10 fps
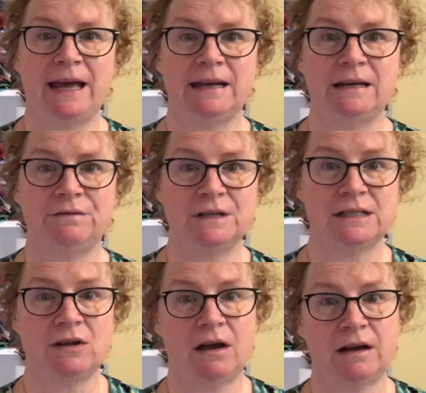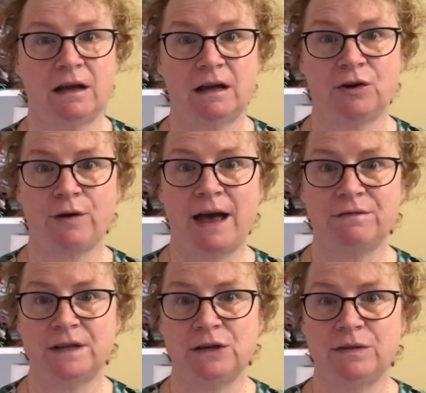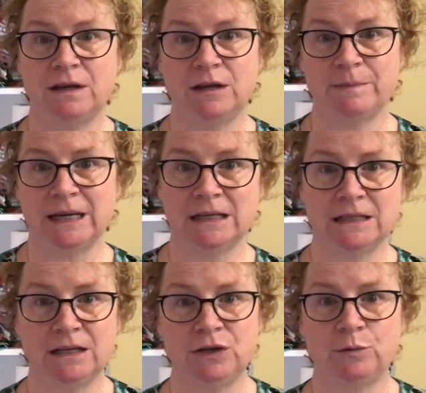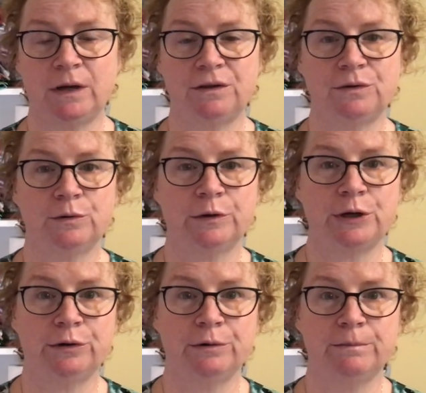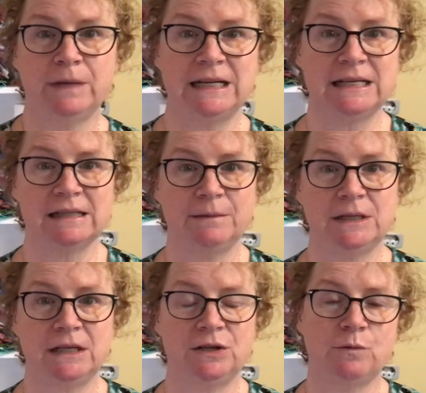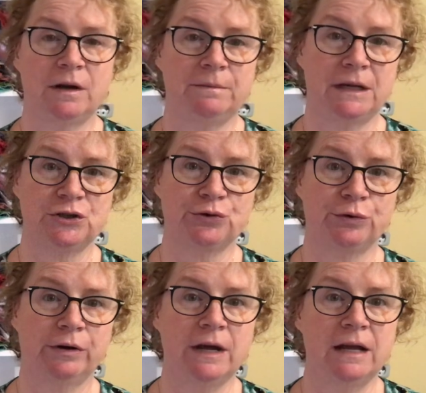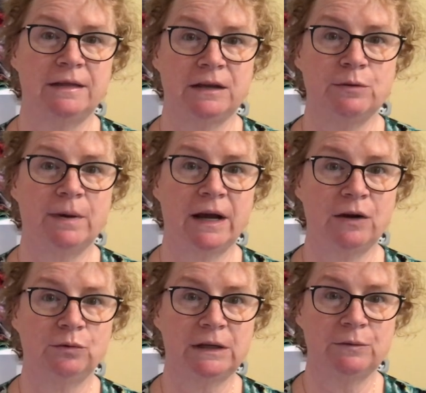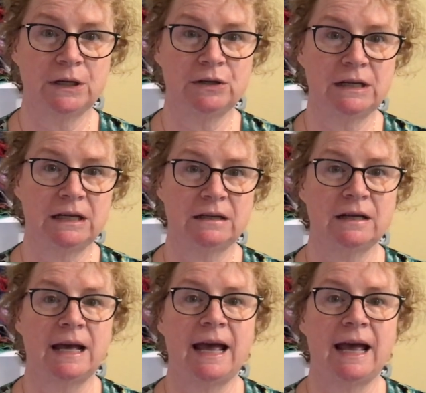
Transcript: and if this is not a craft that you think you might continue with or your money is limited, you want to make sure that you buy only what you need